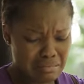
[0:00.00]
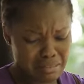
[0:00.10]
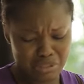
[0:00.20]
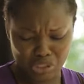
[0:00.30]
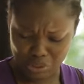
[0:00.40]

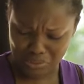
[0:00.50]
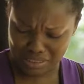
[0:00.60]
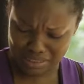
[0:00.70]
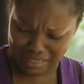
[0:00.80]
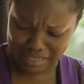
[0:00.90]
Mommy,
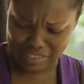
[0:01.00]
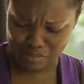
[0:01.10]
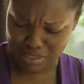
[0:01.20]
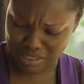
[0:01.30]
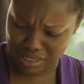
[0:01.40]
someone is
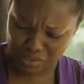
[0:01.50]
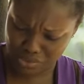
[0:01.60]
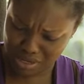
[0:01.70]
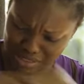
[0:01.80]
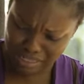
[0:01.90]
against me that I will
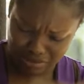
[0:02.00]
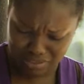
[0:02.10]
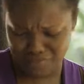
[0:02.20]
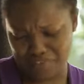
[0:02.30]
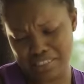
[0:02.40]
not enter the
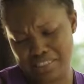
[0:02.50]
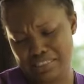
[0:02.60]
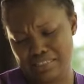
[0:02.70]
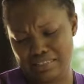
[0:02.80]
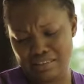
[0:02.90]

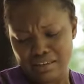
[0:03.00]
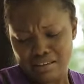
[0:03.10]
university.